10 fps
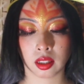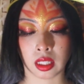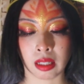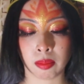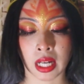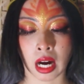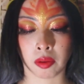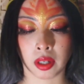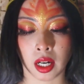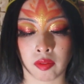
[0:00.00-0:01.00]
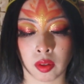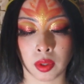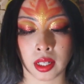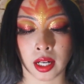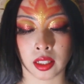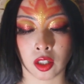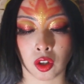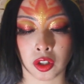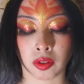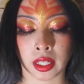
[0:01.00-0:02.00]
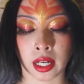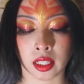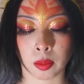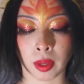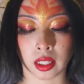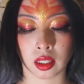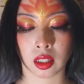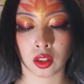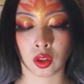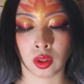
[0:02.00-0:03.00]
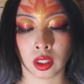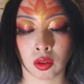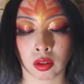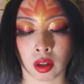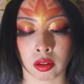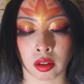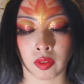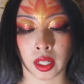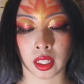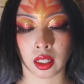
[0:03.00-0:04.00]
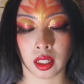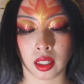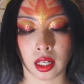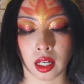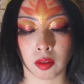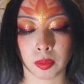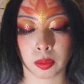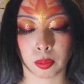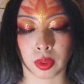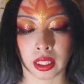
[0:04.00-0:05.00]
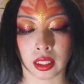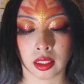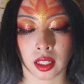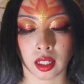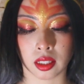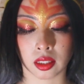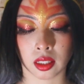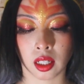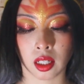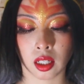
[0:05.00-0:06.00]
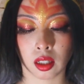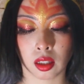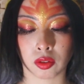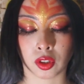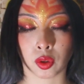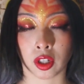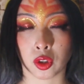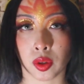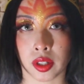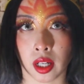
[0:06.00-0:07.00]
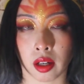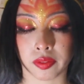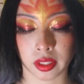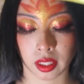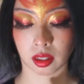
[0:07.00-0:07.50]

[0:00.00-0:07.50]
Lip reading: Deep down, everyone has a nurturing aspect. Choosing to cultivate it helps bring us closer to our truer selves.